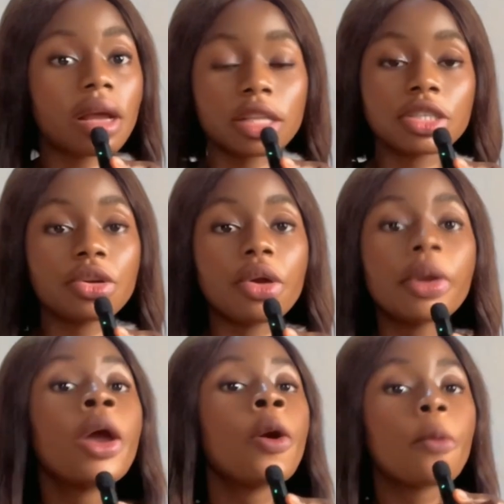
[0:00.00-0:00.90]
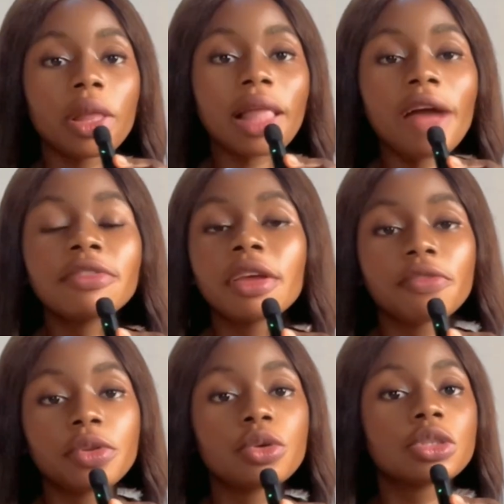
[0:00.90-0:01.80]
category will have their
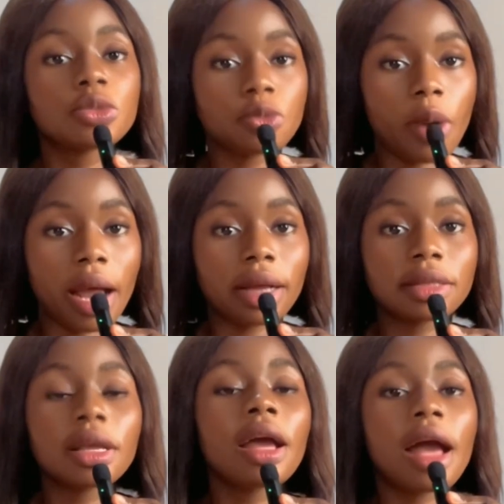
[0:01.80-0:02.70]
videos ranked,